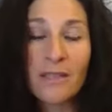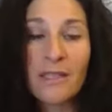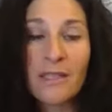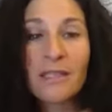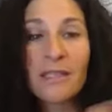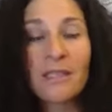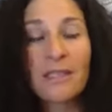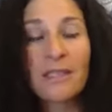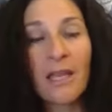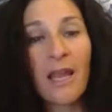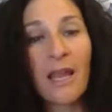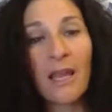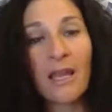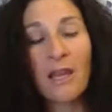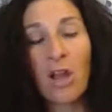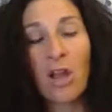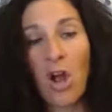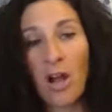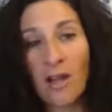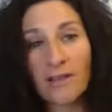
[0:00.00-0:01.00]
This is a
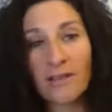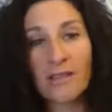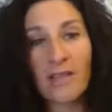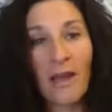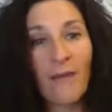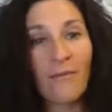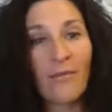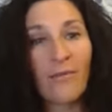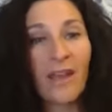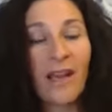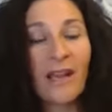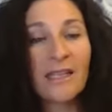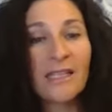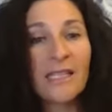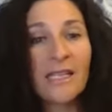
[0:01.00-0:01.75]
concept that I